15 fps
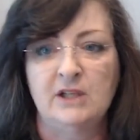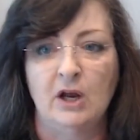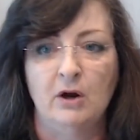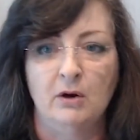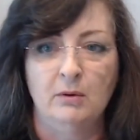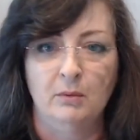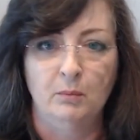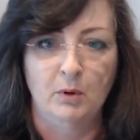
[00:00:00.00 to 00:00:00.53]

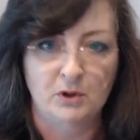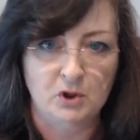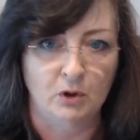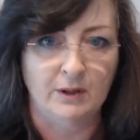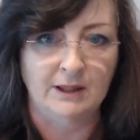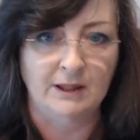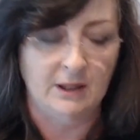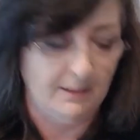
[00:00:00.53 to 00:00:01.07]
So we'll
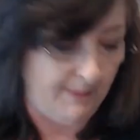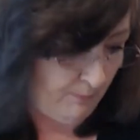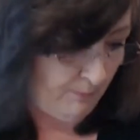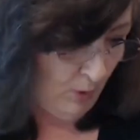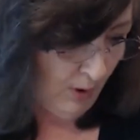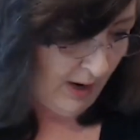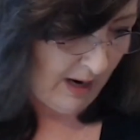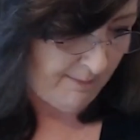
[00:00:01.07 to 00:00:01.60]
talk a little
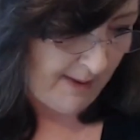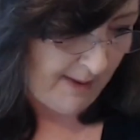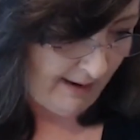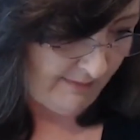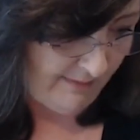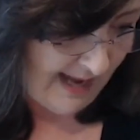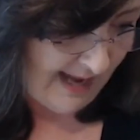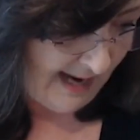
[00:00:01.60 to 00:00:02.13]
bit more
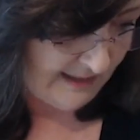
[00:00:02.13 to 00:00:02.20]
about